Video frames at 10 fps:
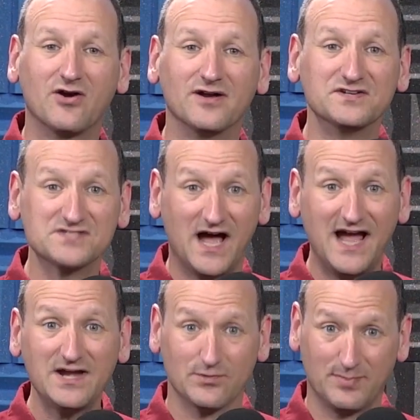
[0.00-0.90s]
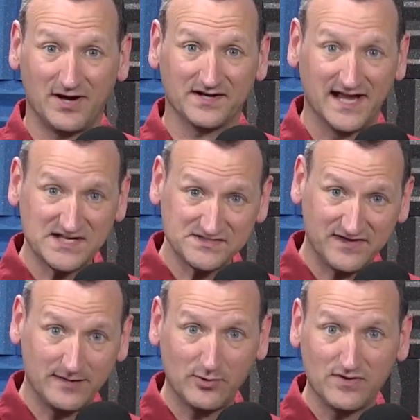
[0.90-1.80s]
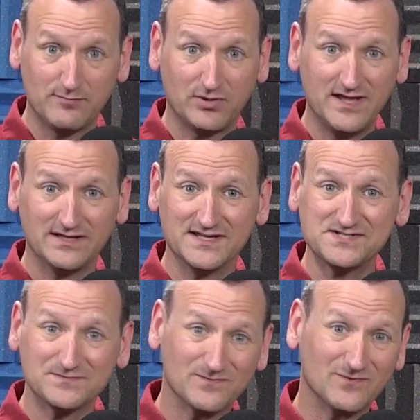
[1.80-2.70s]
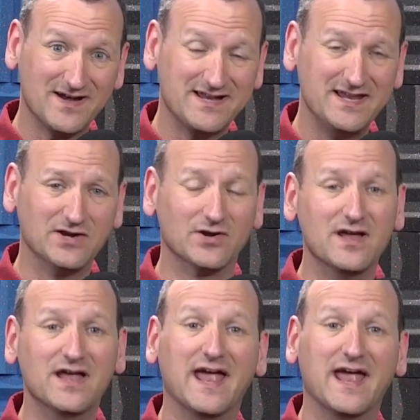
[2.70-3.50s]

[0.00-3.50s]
our entire podcast available in the playlist right here.